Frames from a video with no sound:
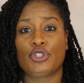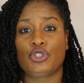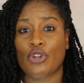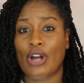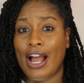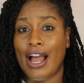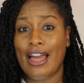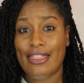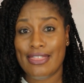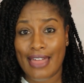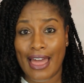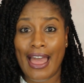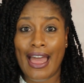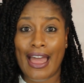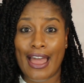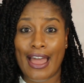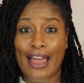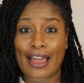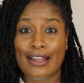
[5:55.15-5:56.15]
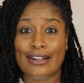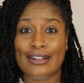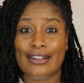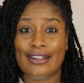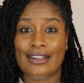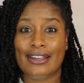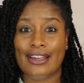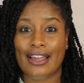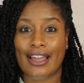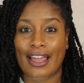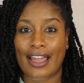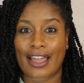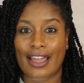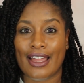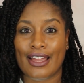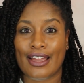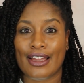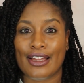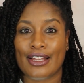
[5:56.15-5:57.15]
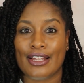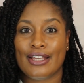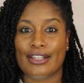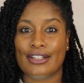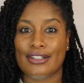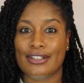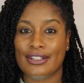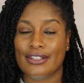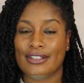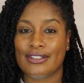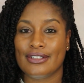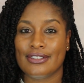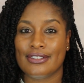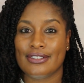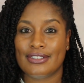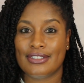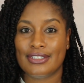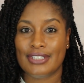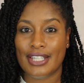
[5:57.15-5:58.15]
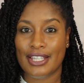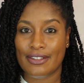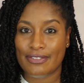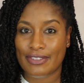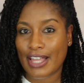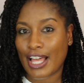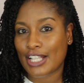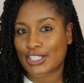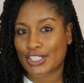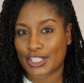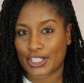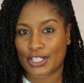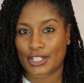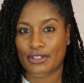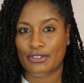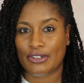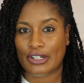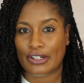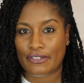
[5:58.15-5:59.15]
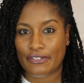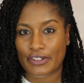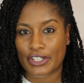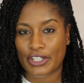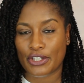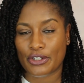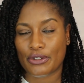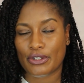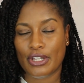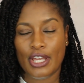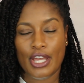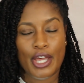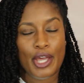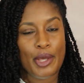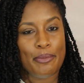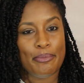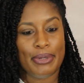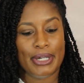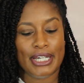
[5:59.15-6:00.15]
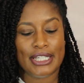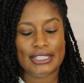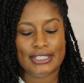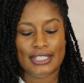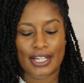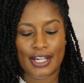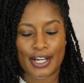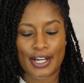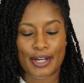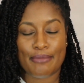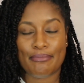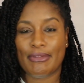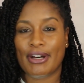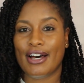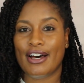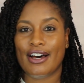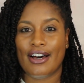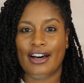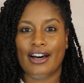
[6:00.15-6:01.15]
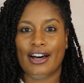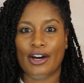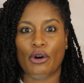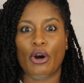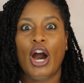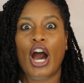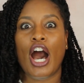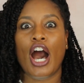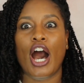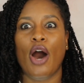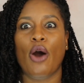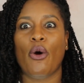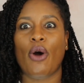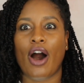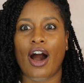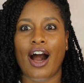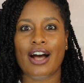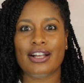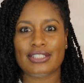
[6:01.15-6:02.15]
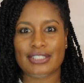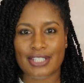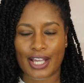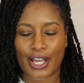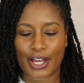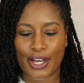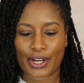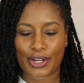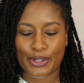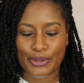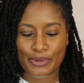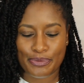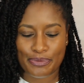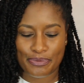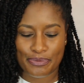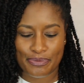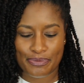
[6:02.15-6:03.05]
try that and see if that's gonna work for you but um oh oh also